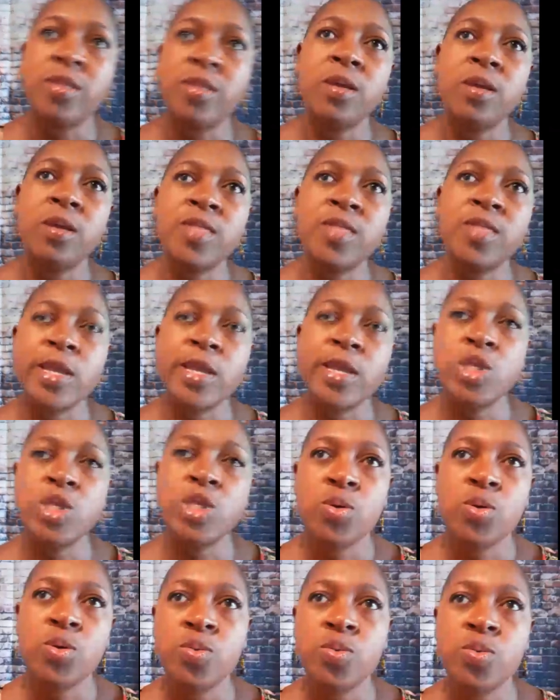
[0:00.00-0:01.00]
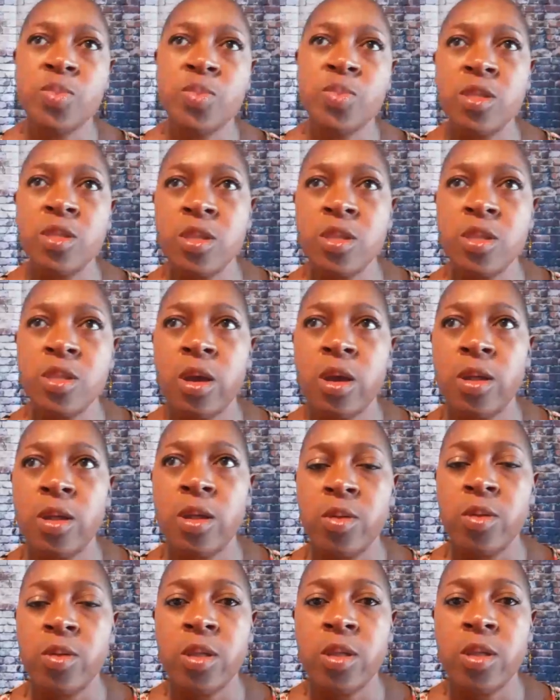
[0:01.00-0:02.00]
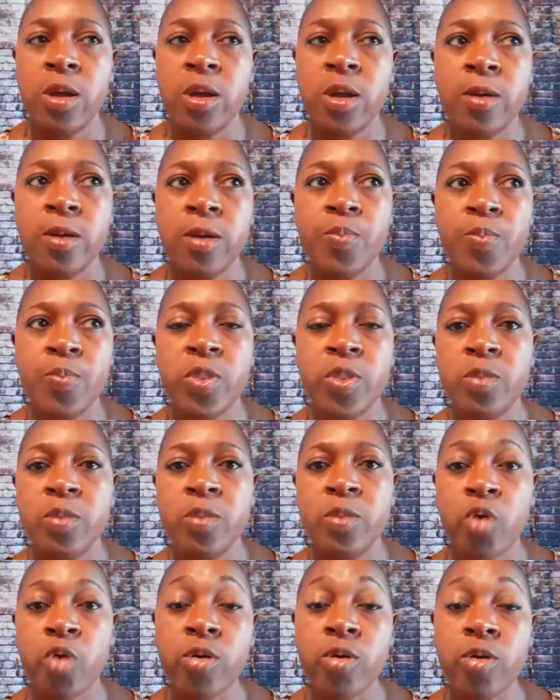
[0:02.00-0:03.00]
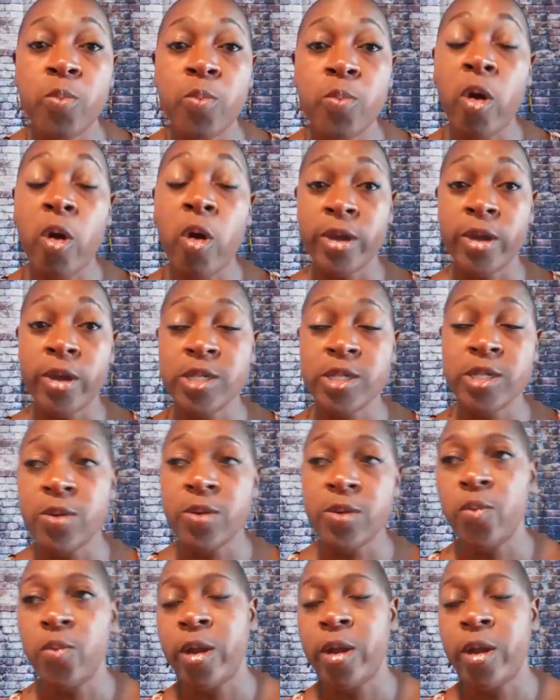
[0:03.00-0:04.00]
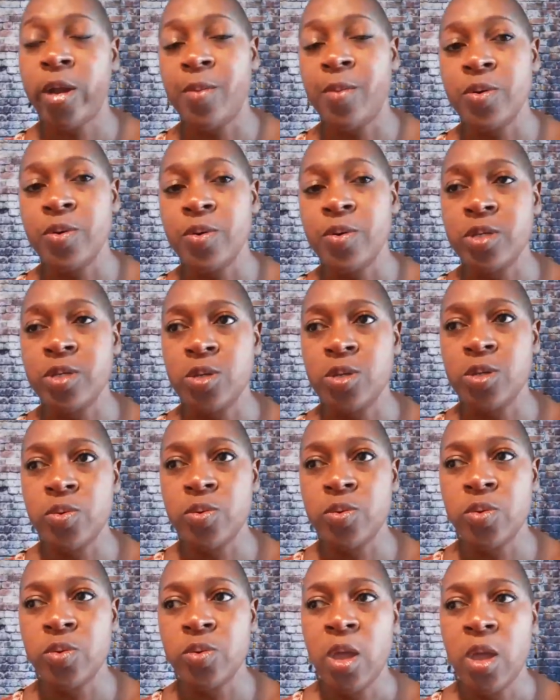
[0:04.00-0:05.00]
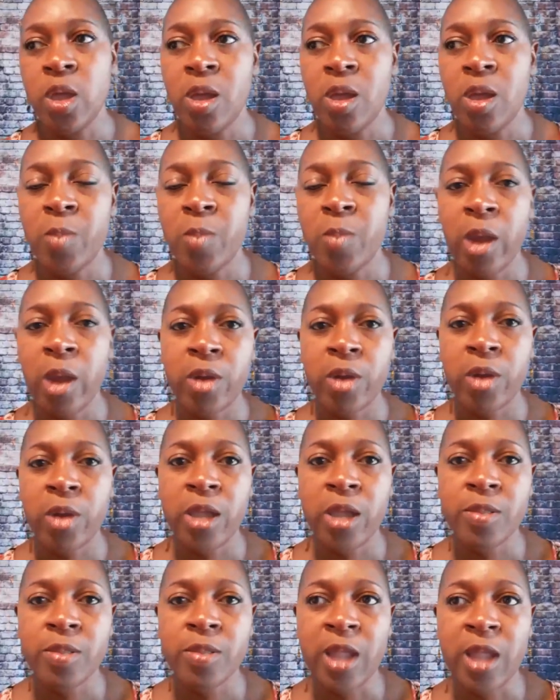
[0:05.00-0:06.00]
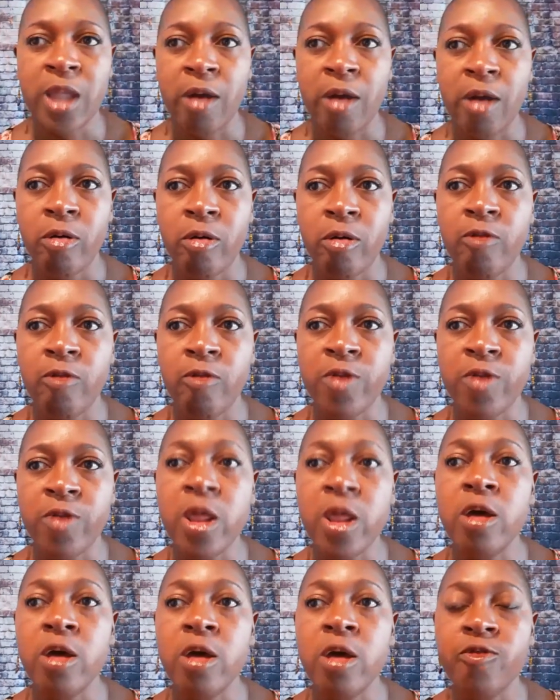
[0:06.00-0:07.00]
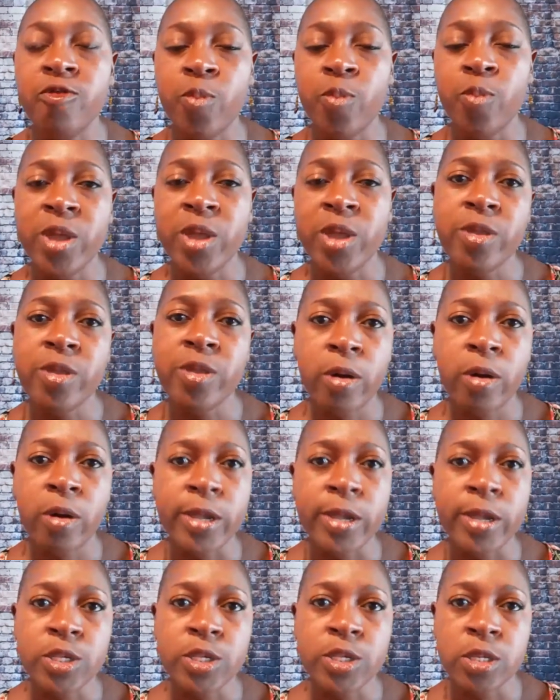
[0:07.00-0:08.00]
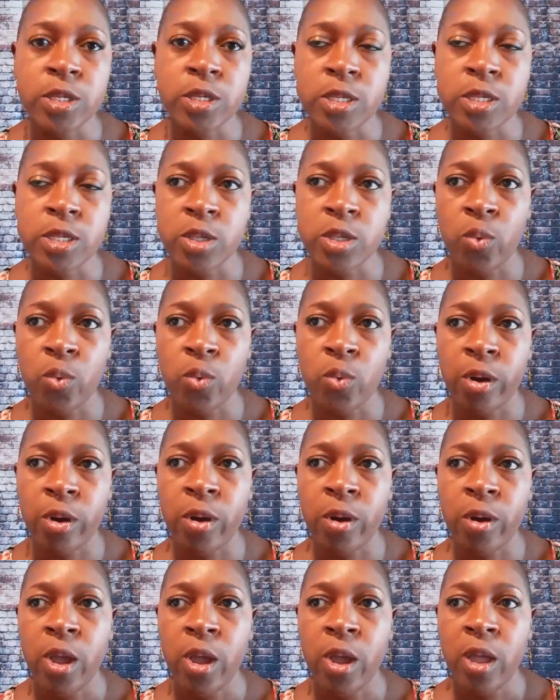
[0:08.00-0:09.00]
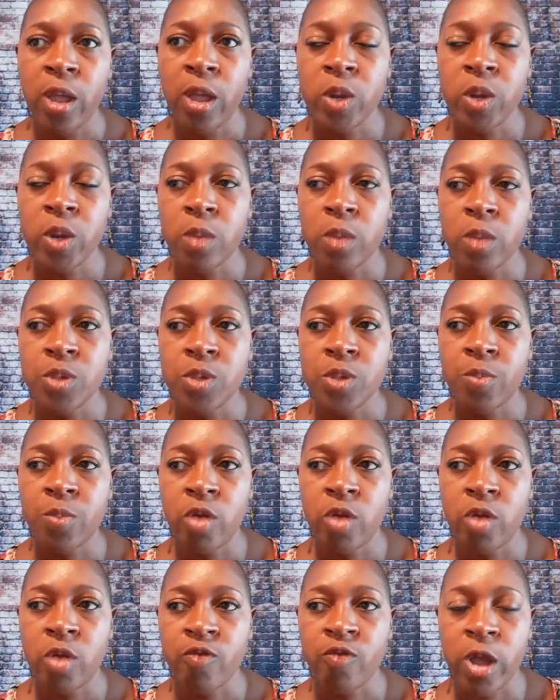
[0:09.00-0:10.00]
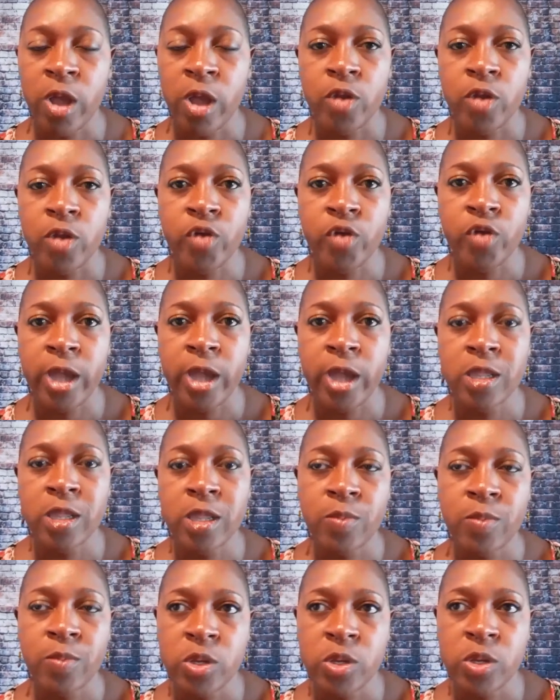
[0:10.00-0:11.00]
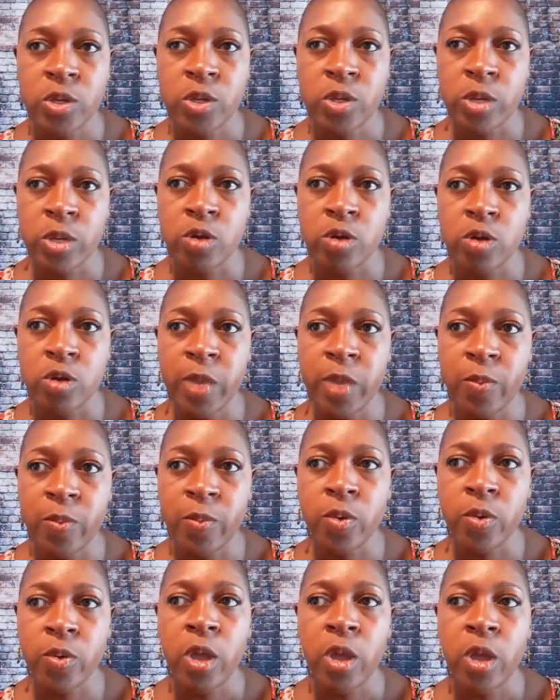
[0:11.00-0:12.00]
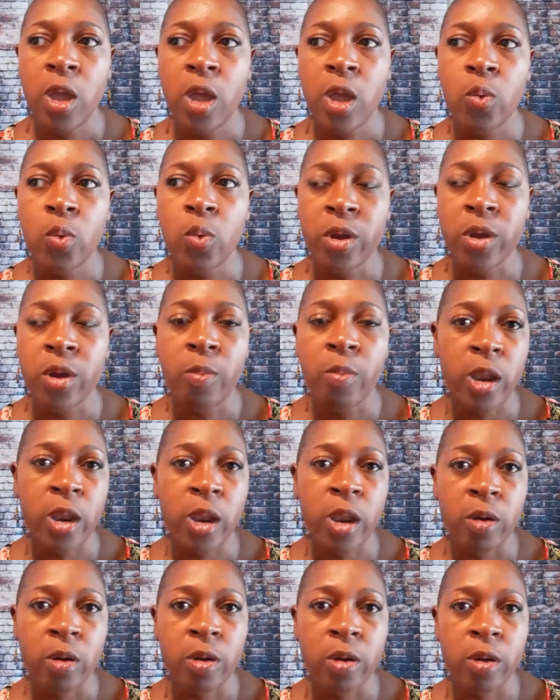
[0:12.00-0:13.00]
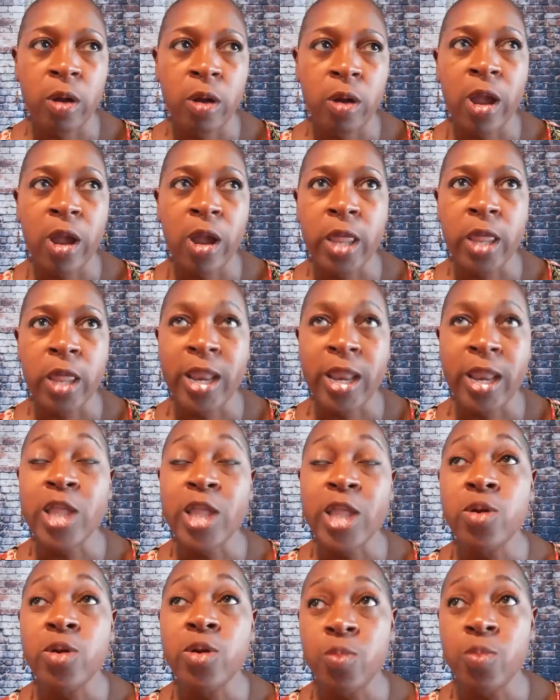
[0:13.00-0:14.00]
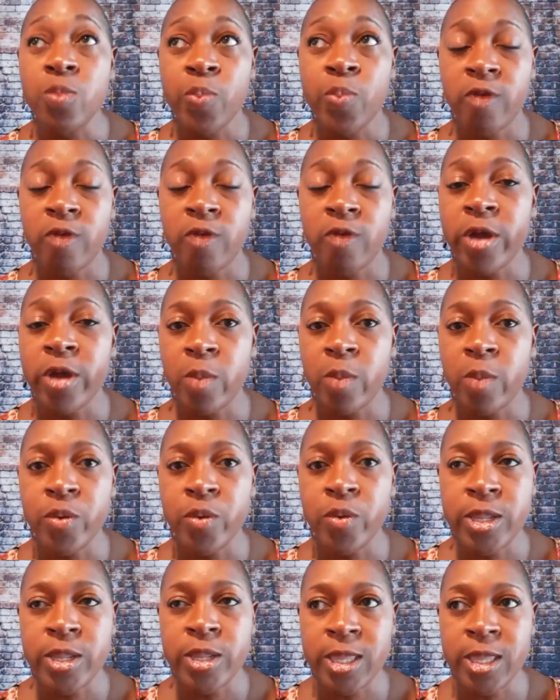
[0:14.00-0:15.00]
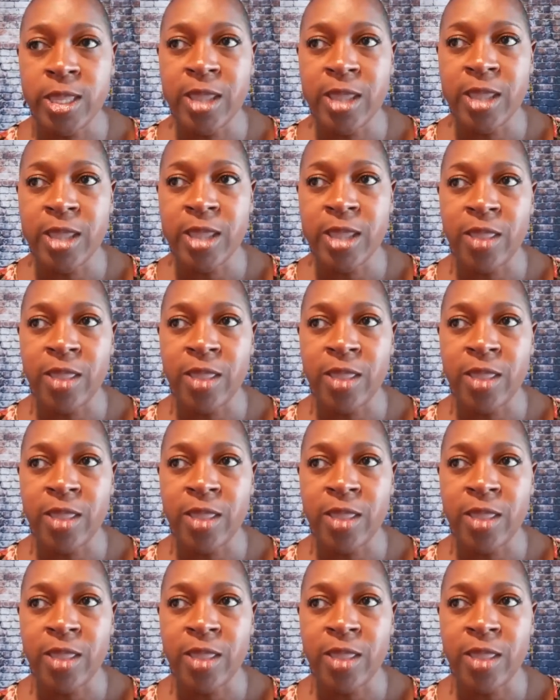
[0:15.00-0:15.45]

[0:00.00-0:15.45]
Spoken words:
Thanks to the progress, we're able to marry now for love. But there are instances where it becomes a matter of a contract between two people. We'll combine and I knew of a couple who did that.